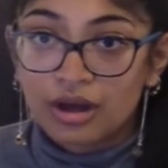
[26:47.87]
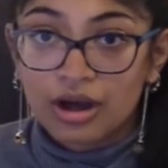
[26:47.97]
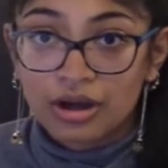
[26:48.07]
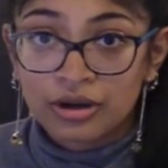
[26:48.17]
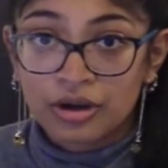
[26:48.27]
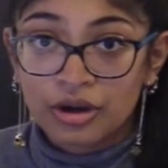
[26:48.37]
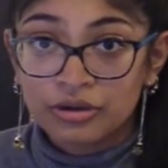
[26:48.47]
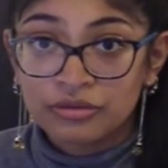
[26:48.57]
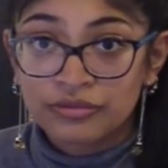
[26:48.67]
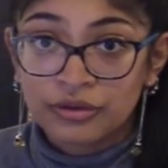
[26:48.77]
Our
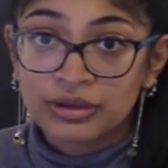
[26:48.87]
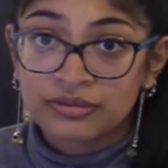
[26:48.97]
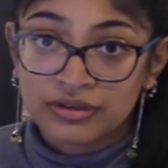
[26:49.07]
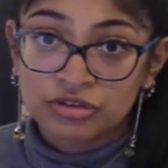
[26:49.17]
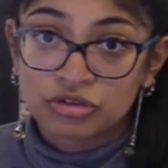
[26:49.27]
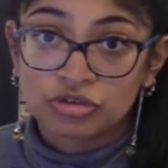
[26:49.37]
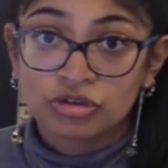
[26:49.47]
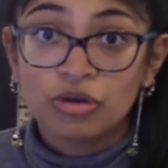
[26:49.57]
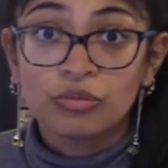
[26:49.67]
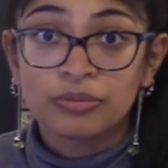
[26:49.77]
Art Nouveau Innovation
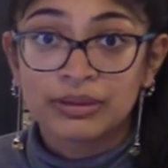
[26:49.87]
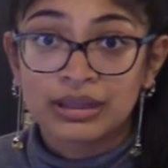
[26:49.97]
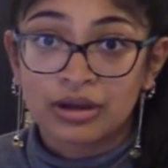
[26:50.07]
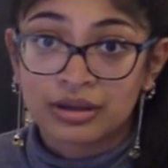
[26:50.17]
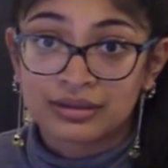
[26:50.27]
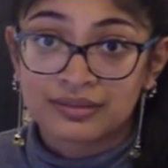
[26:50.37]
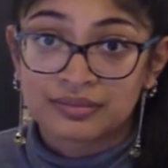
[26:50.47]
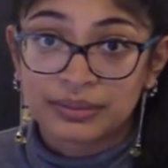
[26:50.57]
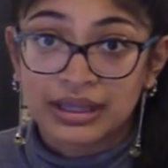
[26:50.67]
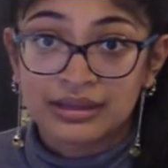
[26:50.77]
show will be on
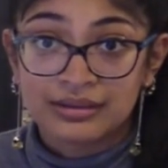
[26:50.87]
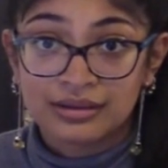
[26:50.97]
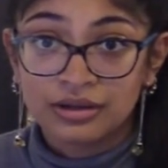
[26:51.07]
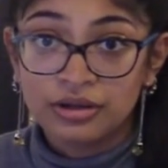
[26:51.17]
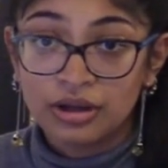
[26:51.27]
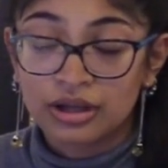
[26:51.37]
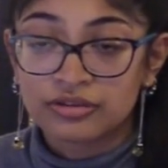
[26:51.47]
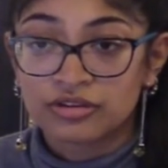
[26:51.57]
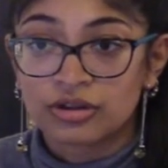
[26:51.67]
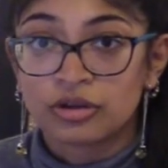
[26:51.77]
display here
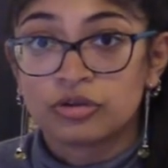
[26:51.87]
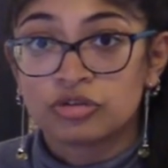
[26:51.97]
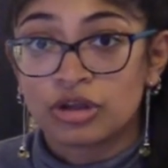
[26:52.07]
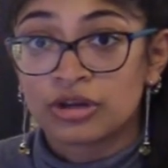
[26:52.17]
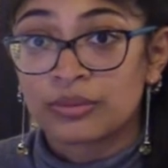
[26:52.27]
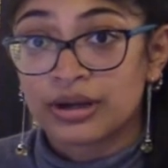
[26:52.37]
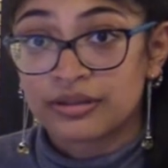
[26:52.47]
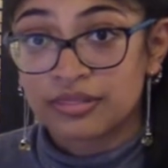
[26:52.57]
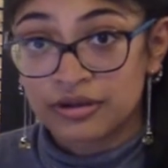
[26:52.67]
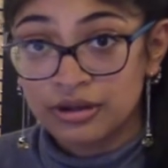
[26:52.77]
until
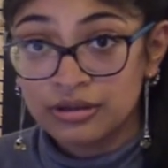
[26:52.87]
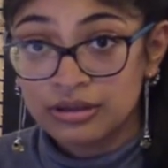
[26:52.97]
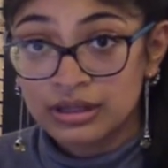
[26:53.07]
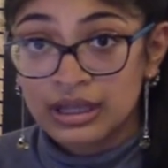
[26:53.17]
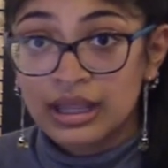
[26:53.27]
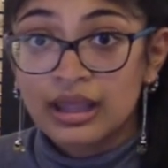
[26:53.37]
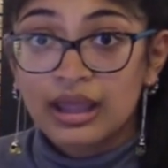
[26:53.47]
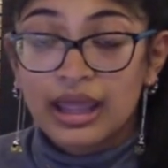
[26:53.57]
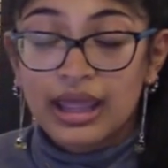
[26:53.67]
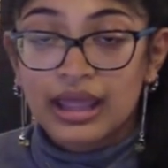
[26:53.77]
January 3rd.
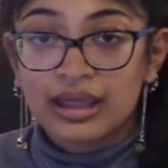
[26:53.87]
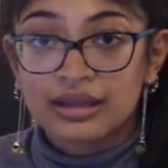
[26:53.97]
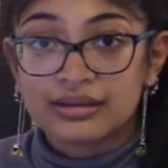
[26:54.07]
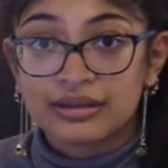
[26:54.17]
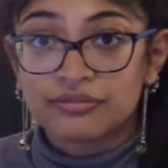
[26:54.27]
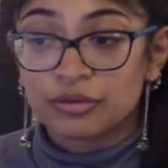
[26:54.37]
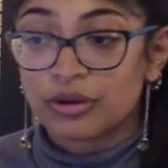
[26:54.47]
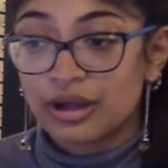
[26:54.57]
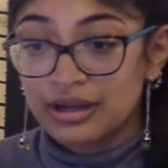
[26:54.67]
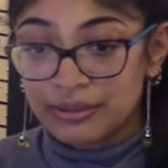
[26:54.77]
And if you
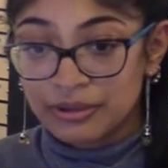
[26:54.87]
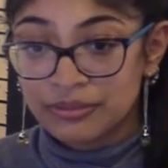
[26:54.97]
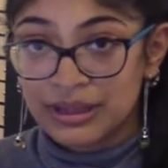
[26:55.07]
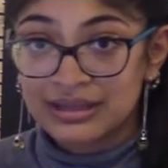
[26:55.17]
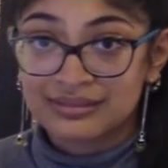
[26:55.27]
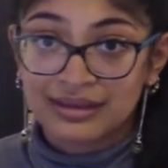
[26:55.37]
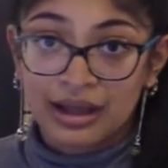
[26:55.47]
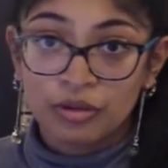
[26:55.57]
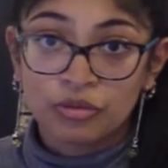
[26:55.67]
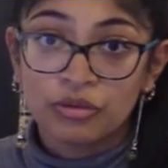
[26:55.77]
are unable to make it
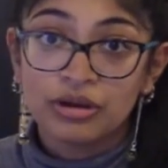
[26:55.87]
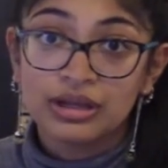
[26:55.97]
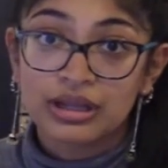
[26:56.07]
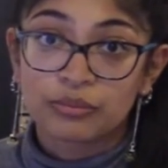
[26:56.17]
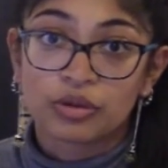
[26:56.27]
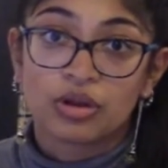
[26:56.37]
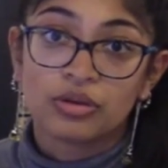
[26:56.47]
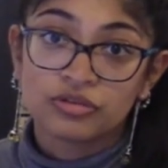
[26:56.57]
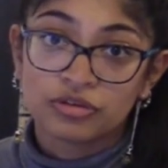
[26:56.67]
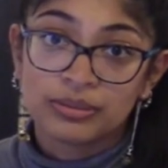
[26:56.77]
to Elkhorn, it will
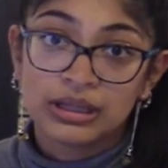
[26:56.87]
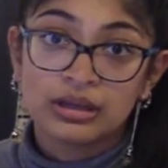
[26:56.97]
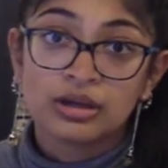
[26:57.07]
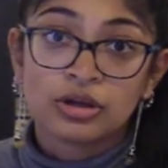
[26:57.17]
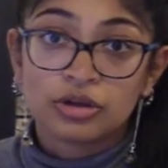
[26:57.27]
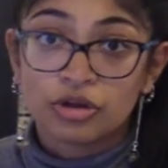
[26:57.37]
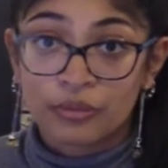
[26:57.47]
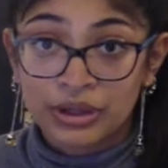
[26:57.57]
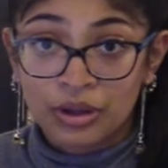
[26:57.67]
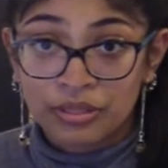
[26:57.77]
also be
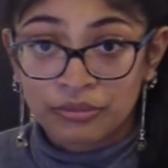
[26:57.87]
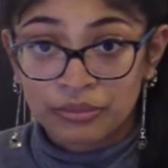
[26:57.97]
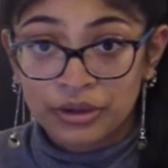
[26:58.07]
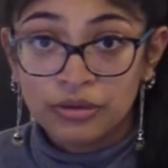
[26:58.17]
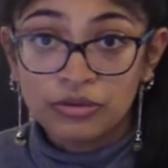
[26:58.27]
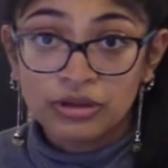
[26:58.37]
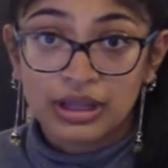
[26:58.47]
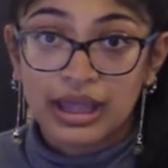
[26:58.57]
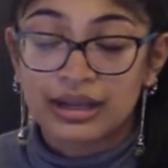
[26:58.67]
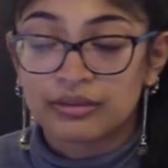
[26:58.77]
going on the road,
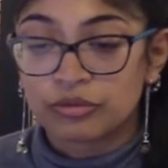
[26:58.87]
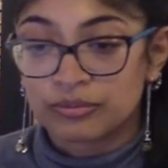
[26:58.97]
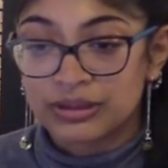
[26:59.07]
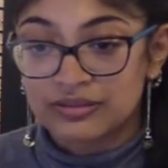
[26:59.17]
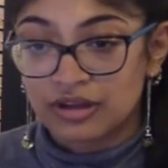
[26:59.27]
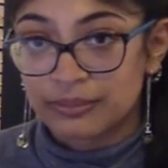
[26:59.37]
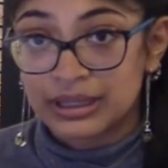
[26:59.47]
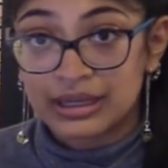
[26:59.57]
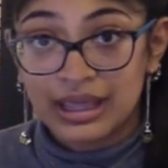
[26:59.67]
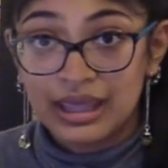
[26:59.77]
and it will be stopping
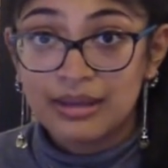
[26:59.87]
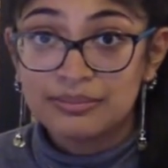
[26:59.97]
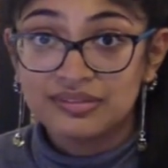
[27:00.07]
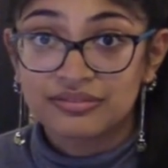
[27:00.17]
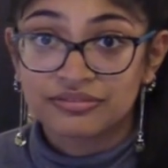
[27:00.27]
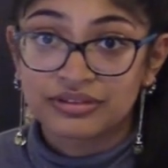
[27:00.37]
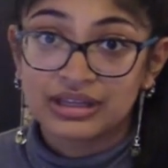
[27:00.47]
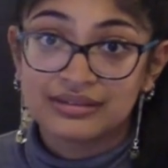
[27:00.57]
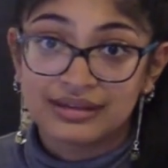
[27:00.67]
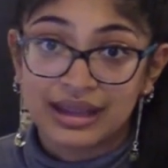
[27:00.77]
in Ames,
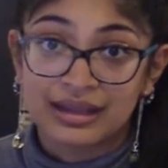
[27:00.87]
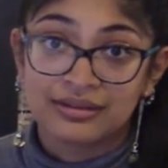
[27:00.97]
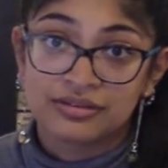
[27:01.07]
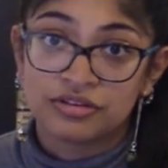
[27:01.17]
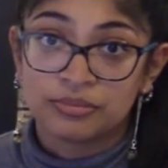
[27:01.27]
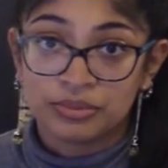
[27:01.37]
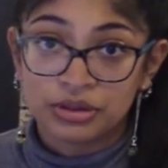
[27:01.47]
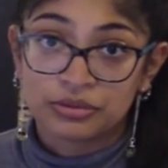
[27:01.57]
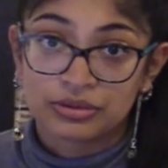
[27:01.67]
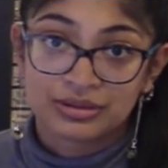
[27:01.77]
Flint, and
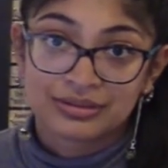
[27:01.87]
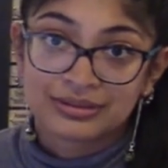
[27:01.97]
Dubuque.